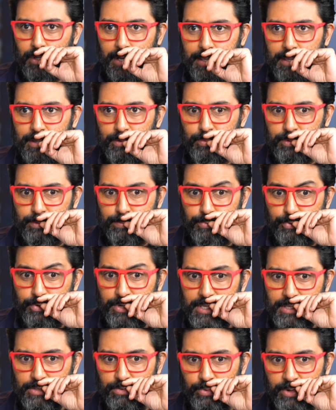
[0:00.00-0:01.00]
So like with
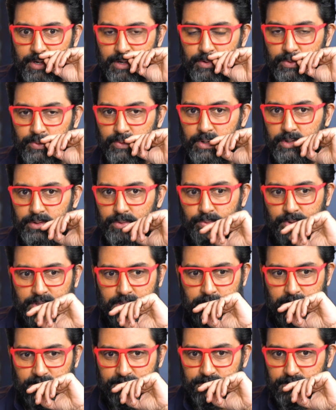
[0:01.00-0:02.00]
Breathe,
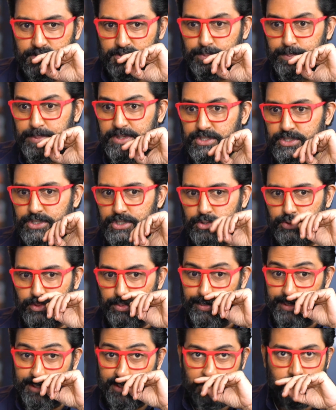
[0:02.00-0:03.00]
when they first pitched it
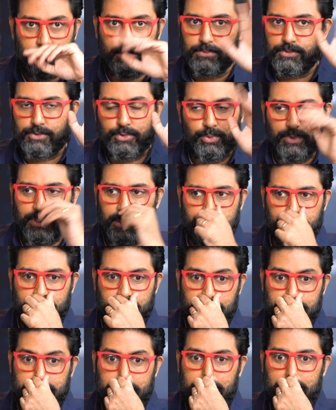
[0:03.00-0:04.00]
to me in
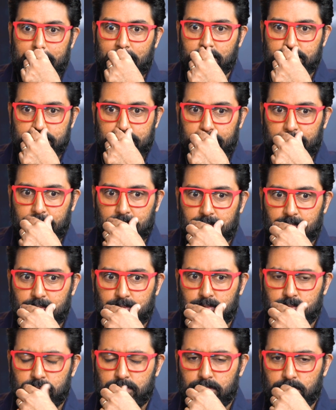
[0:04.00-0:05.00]
2018, I was like,
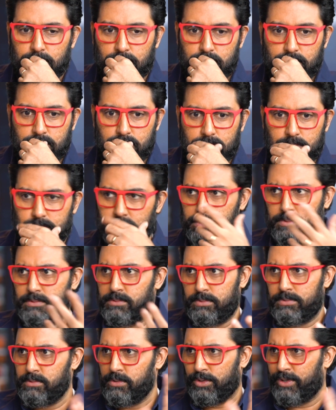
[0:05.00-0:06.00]

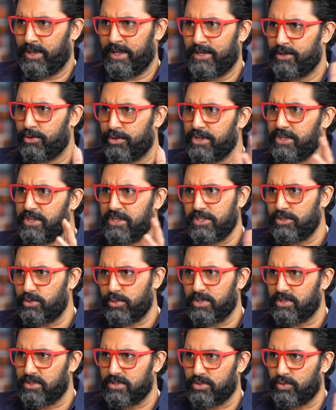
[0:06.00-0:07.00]
okay, I don't even
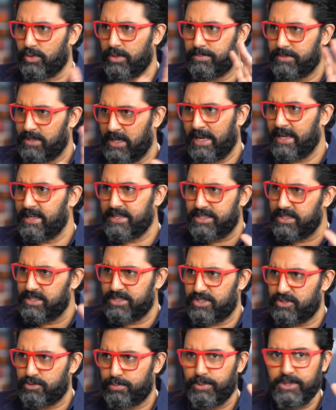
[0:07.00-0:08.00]
need to hear the script. The
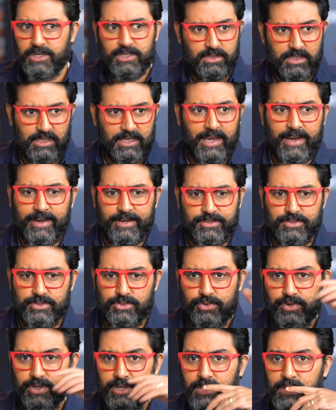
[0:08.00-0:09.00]
idea is just brilliant. The character
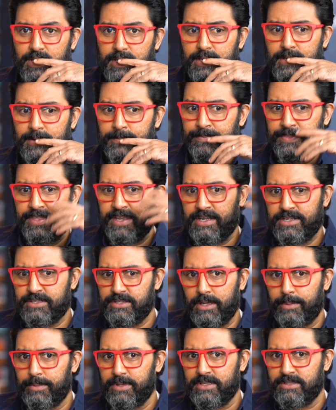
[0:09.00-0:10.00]
is great.
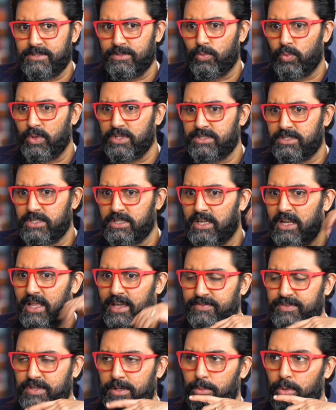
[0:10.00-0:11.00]
And I mean, it's a
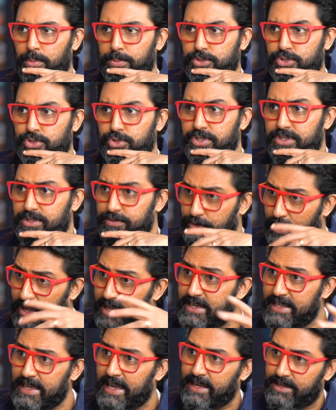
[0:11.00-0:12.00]
once-in-a-lifetime opportunity
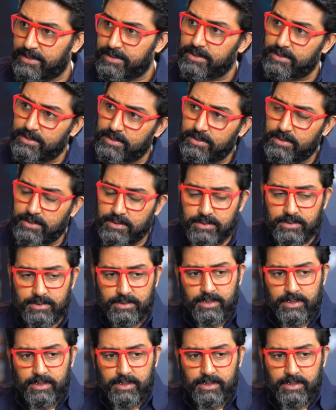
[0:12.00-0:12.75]
for any actor.